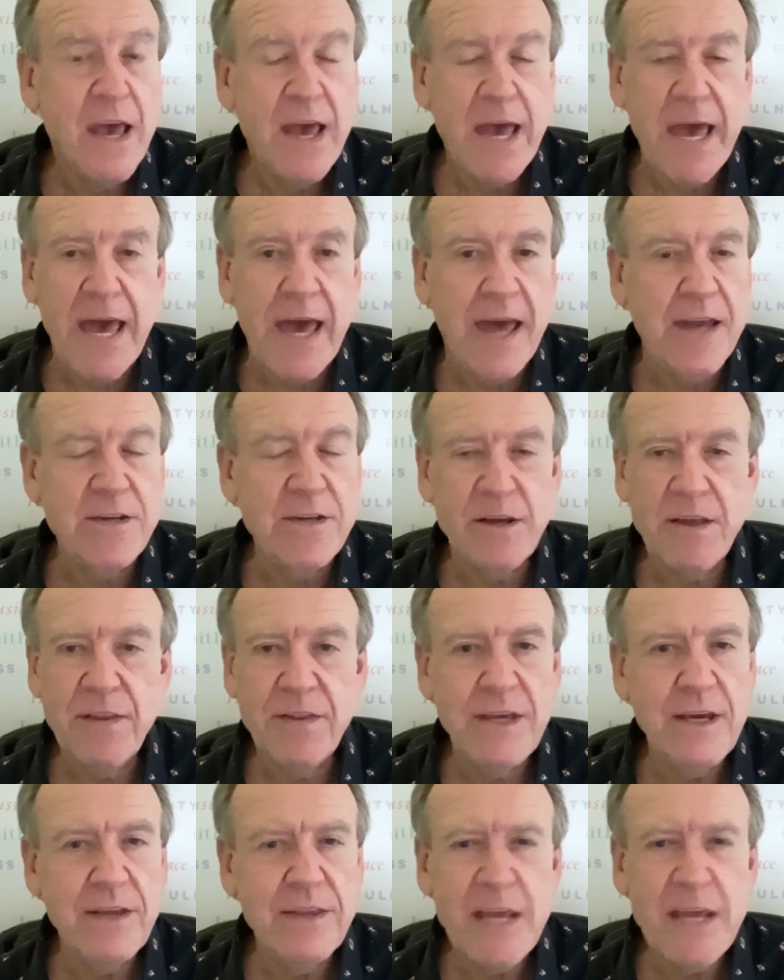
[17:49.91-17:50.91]
And
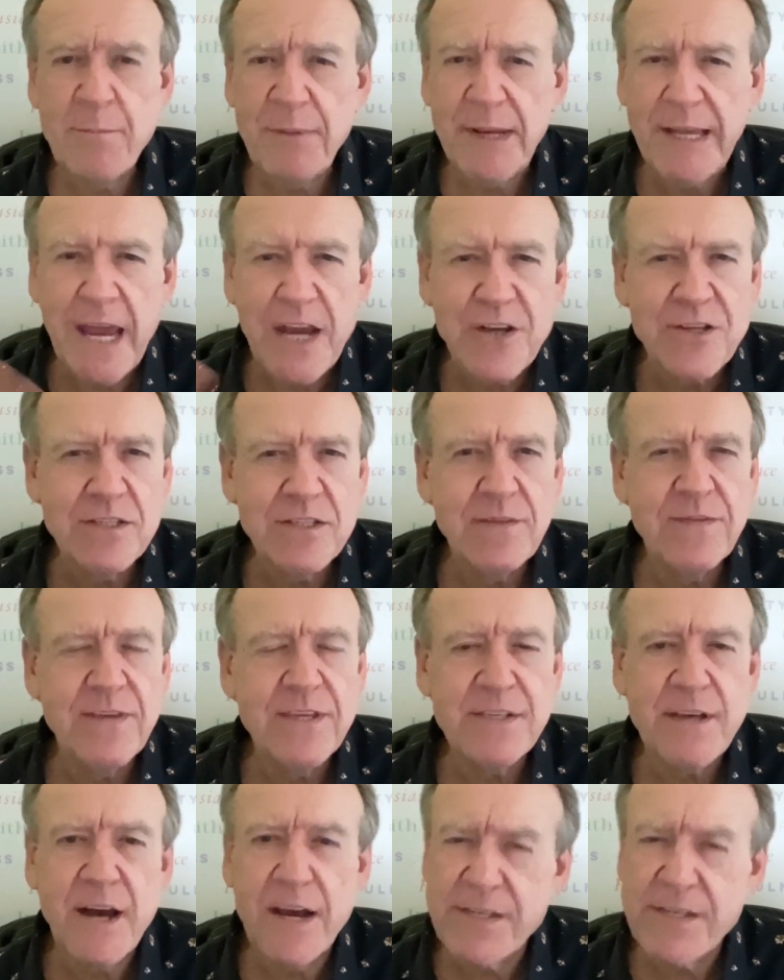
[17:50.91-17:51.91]
the implications of
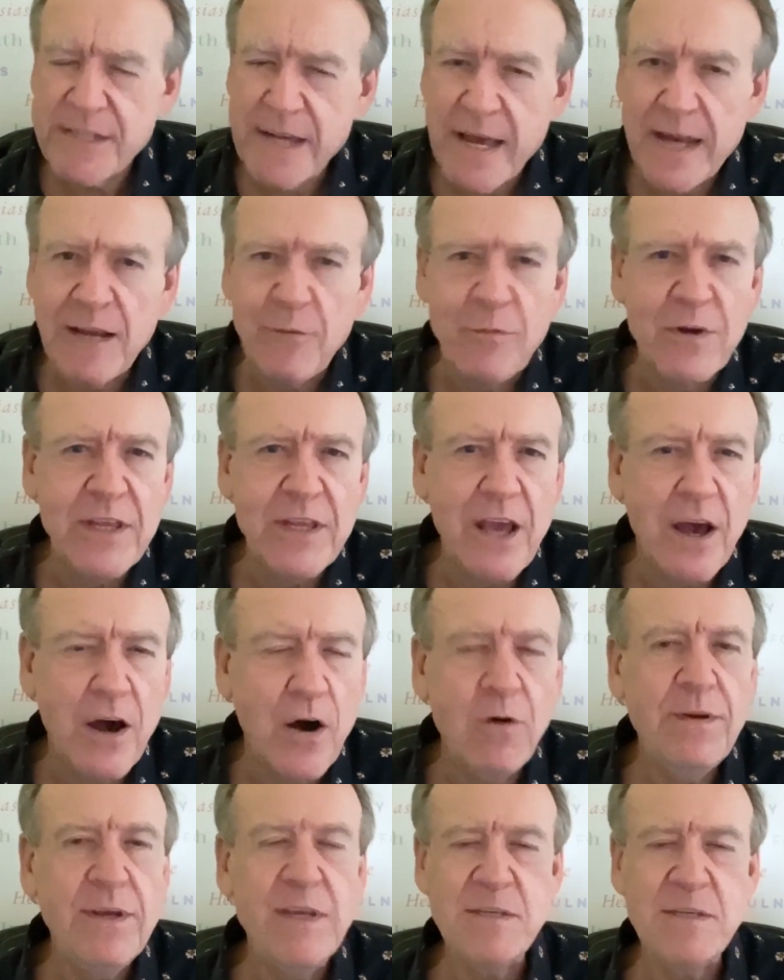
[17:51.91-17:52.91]
this are stunning. We're the
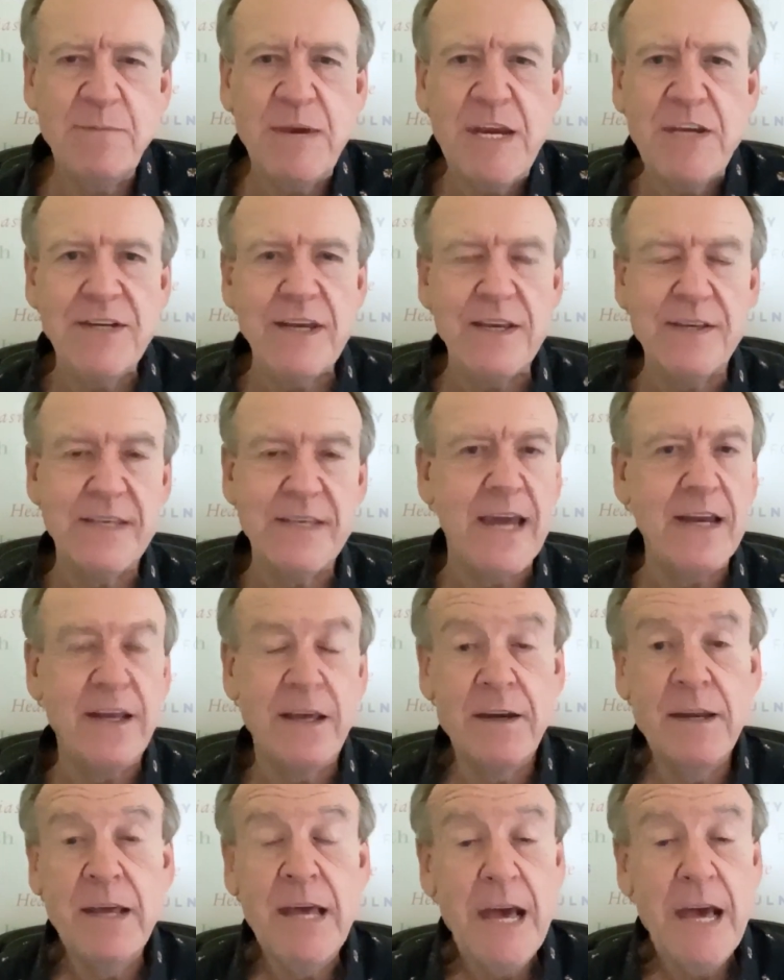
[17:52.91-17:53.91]
only species that
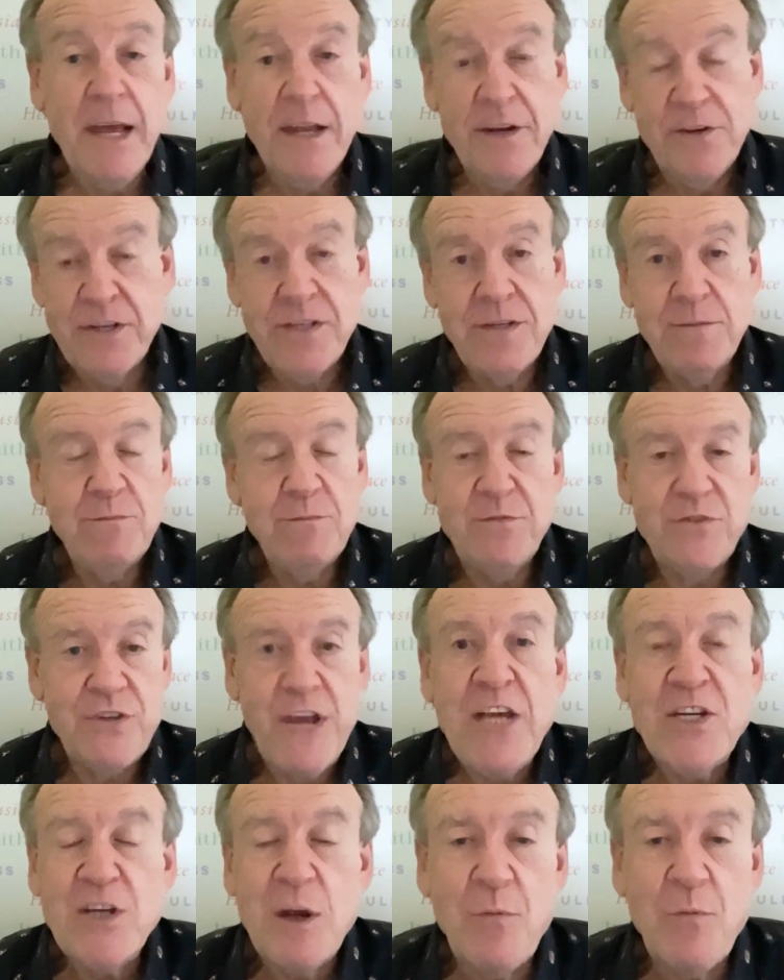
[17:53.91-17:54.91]
can just
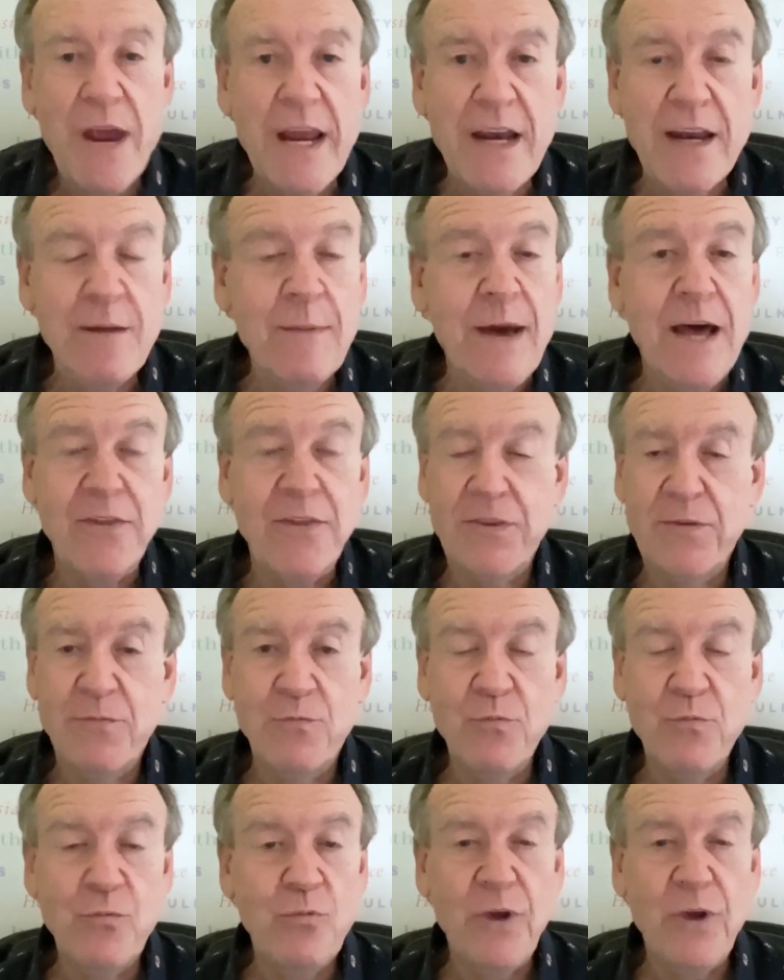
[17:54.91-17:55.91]
change our brain in a month
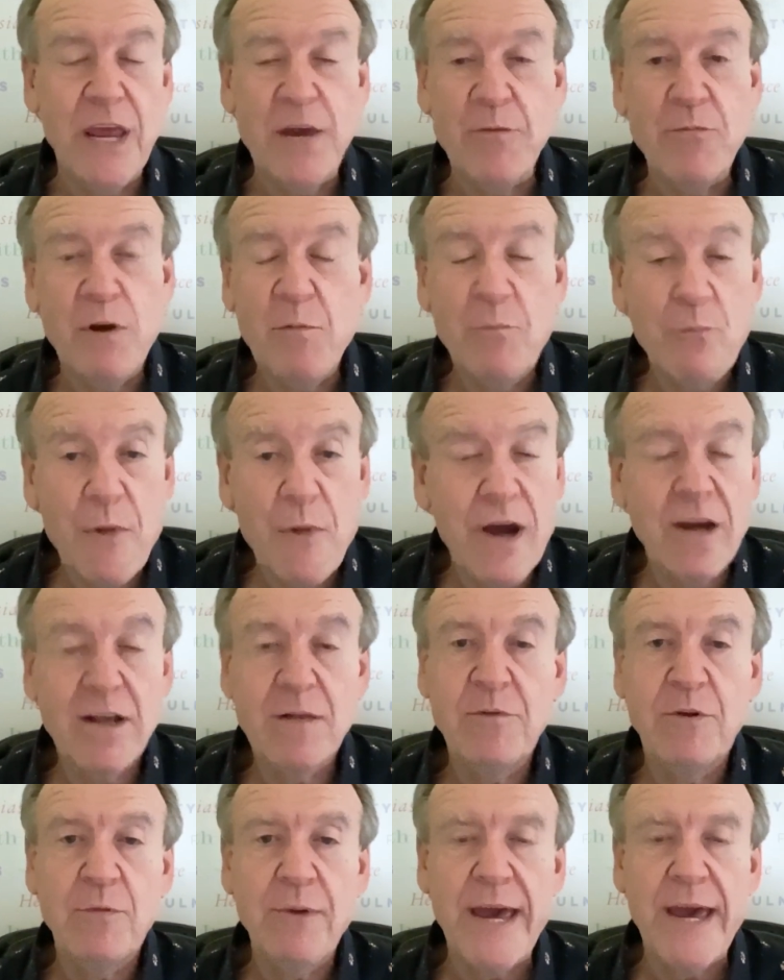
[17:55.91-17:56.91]
in
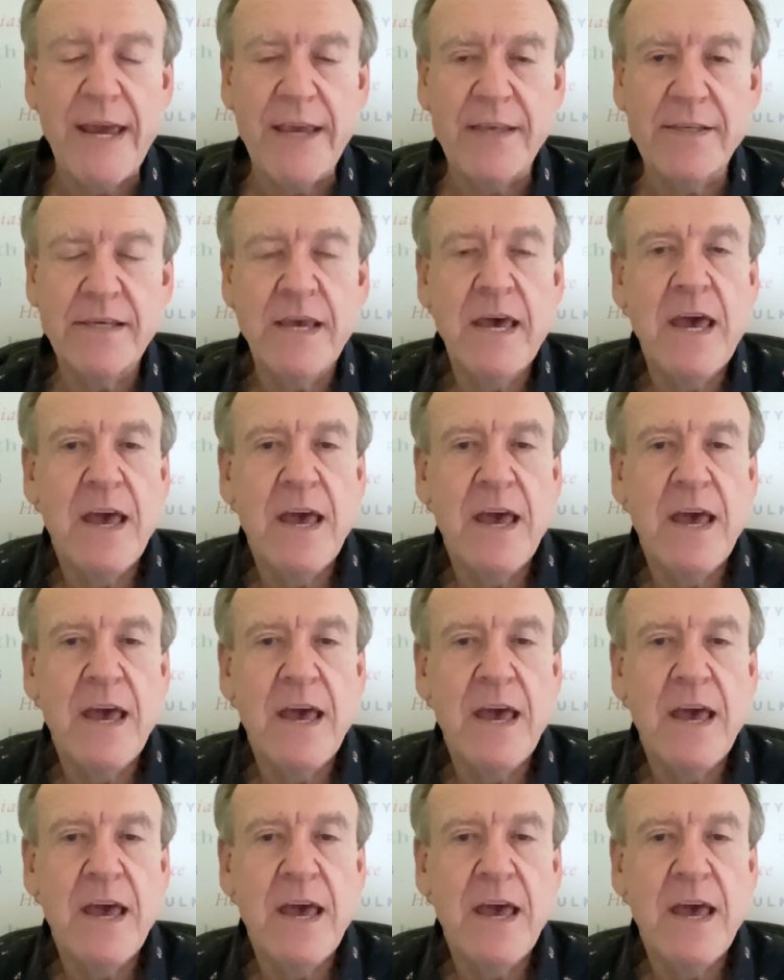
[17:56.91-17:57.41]
remarkable ways.